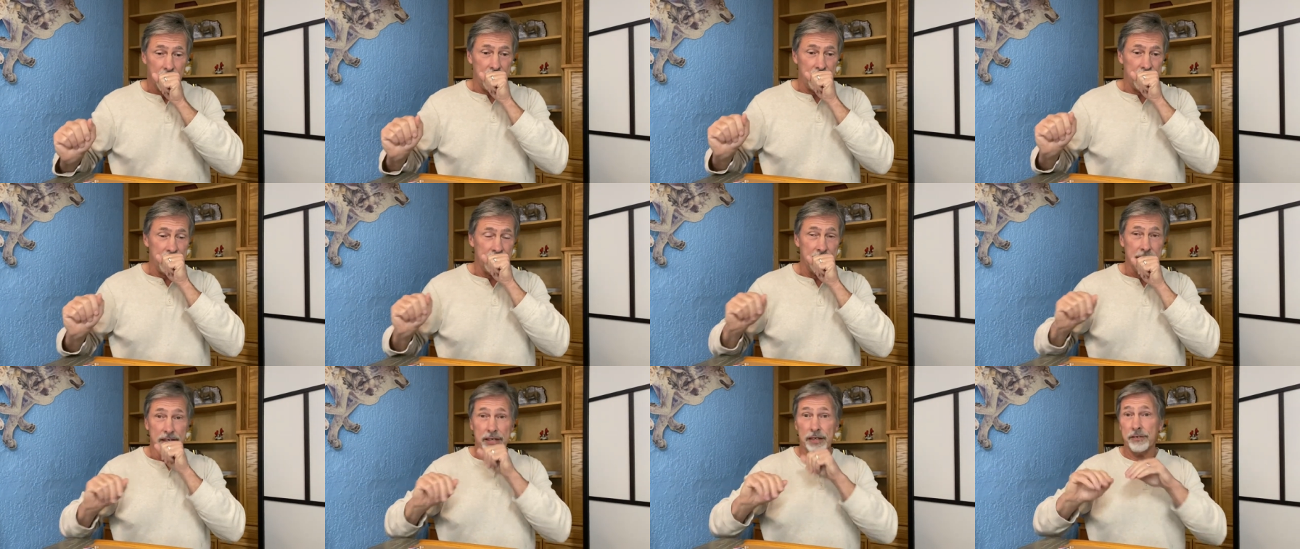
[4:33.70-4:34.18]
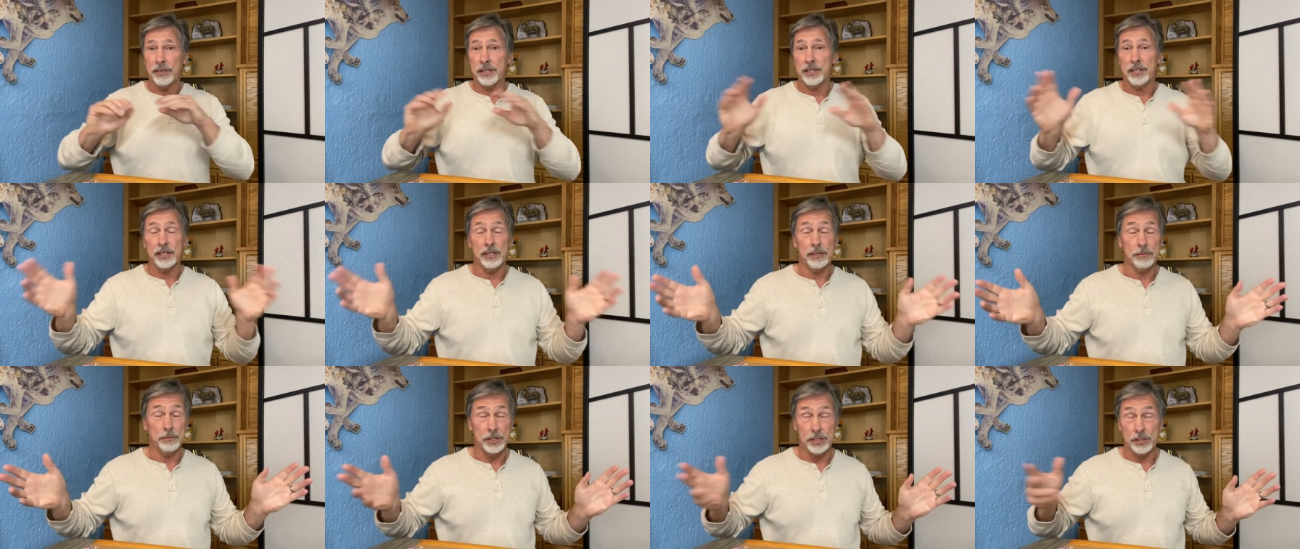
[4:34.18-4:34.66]
and everything
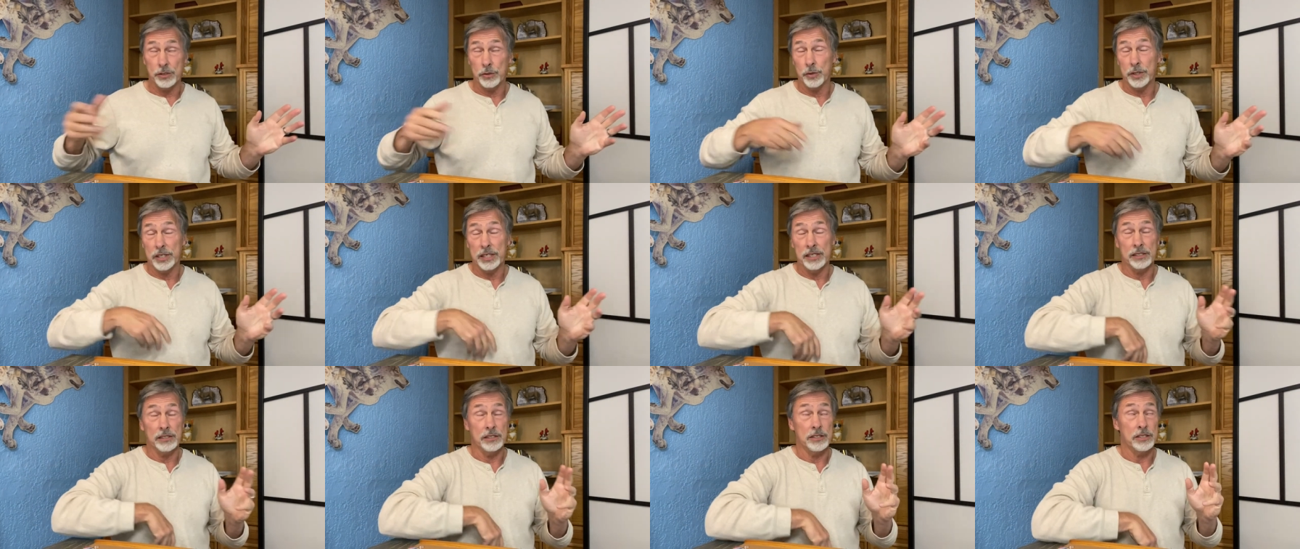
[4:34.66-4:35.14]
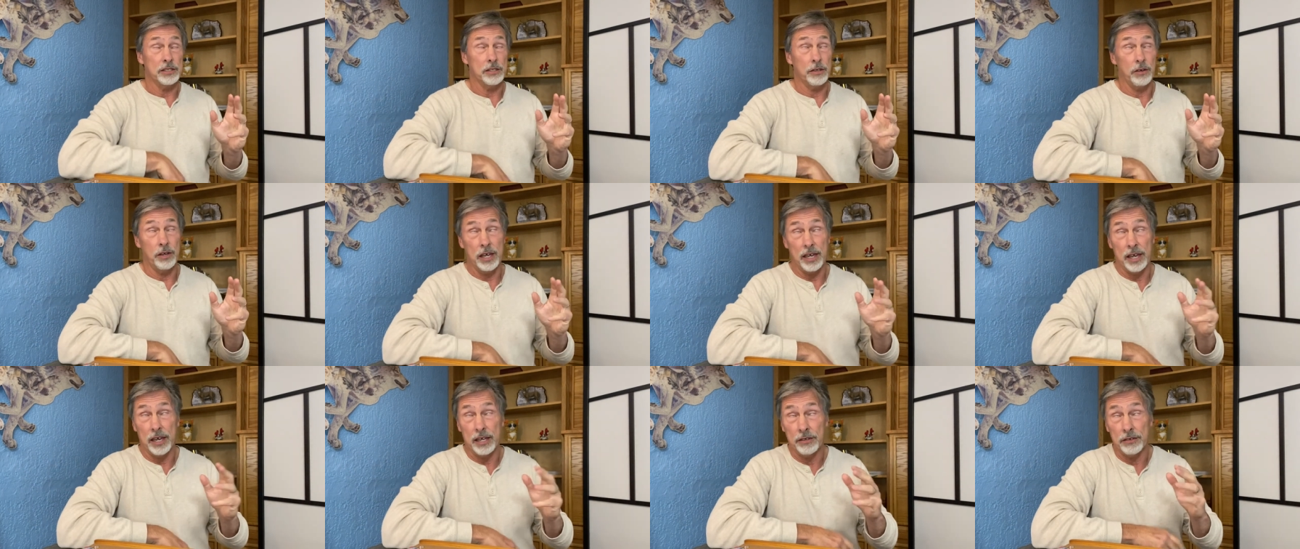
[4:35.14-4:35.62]
in between. So
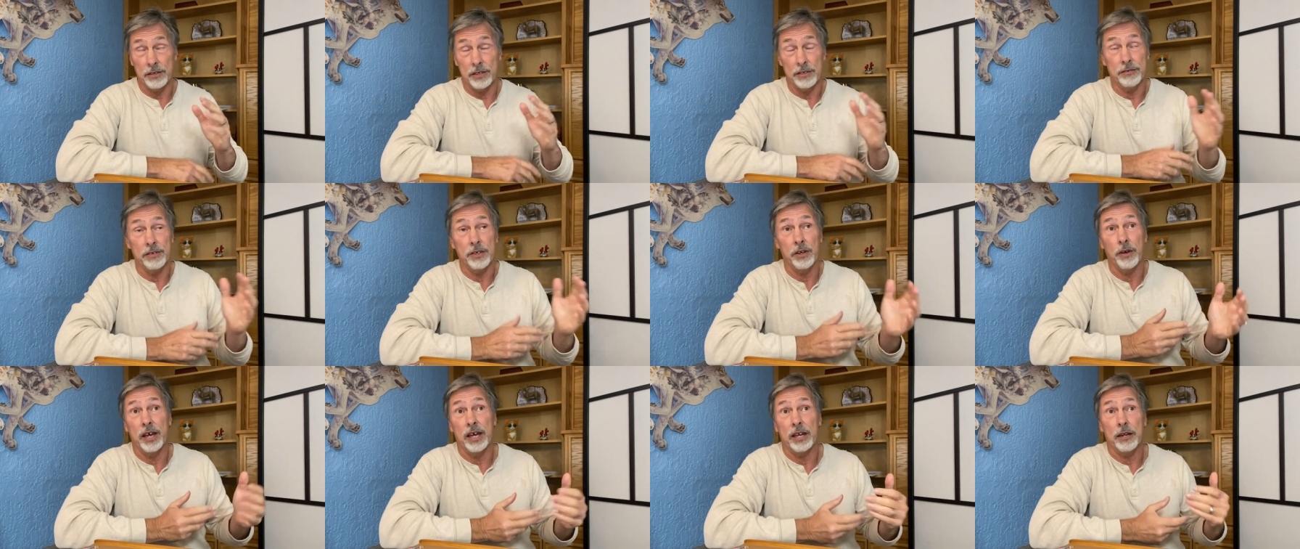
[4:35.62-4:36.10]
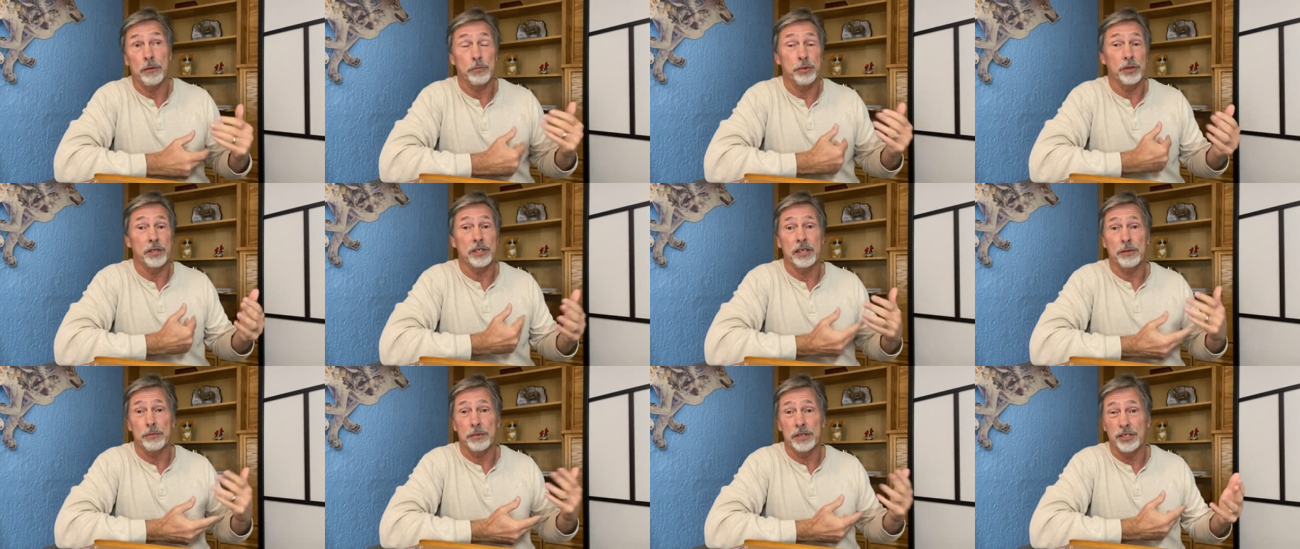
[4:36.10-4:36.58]
I, I, don't even know how to put
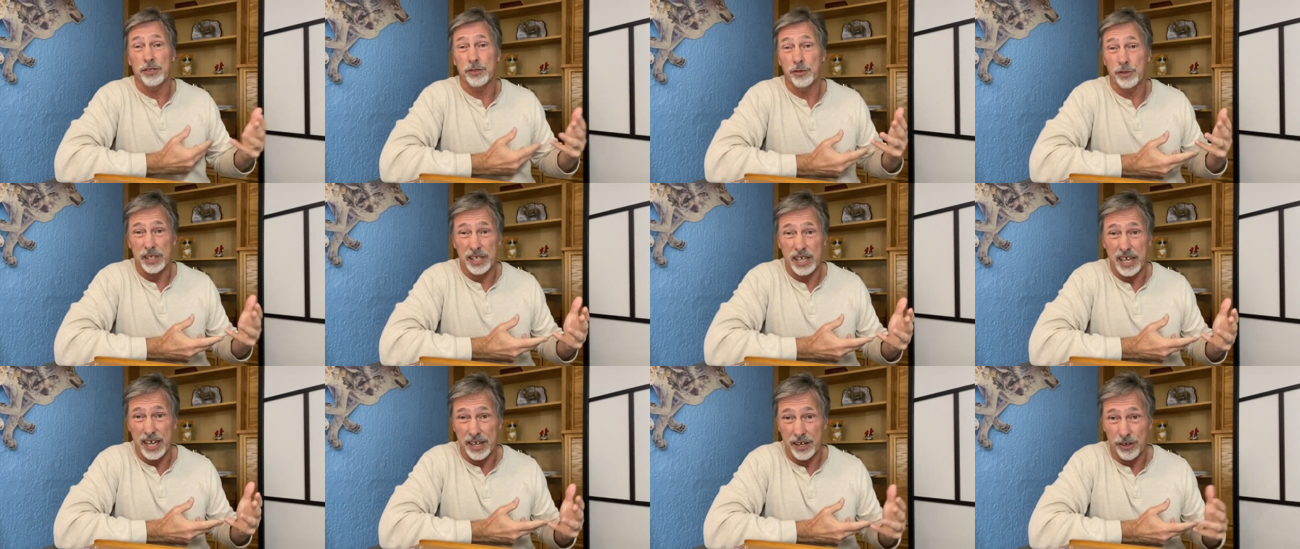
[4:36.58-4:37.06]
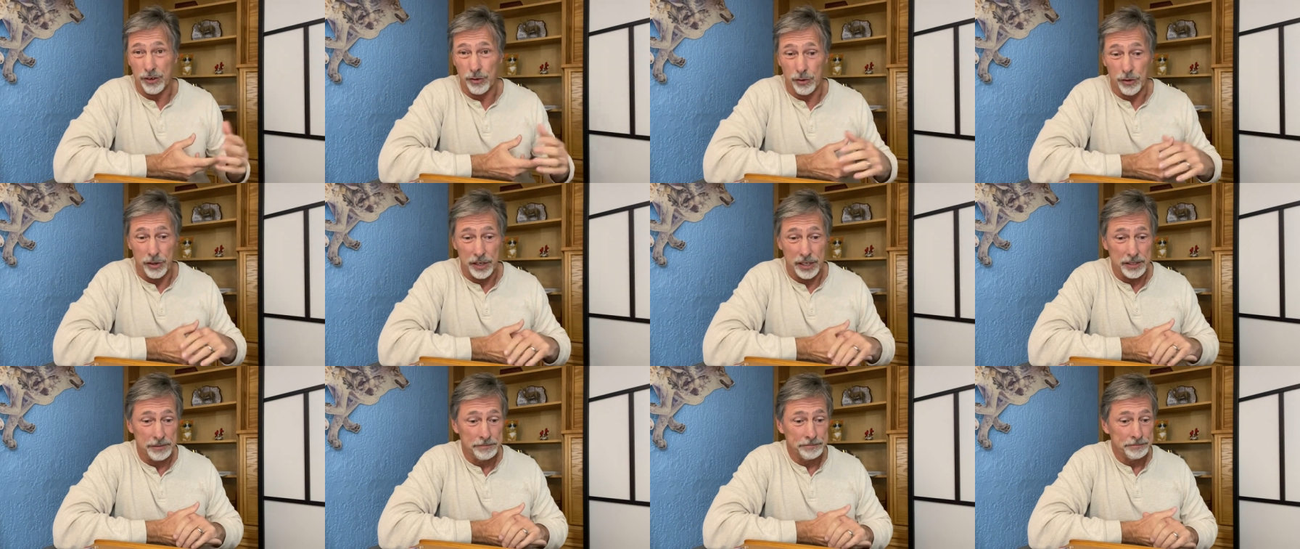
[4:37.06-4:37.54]
them into a
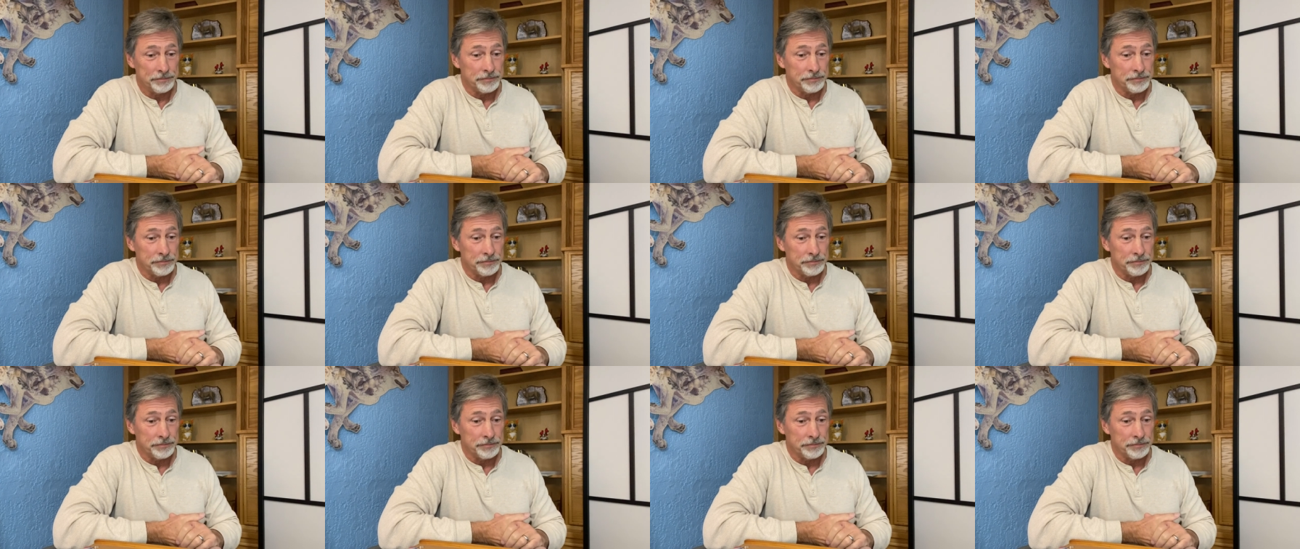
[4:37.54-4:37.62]
category.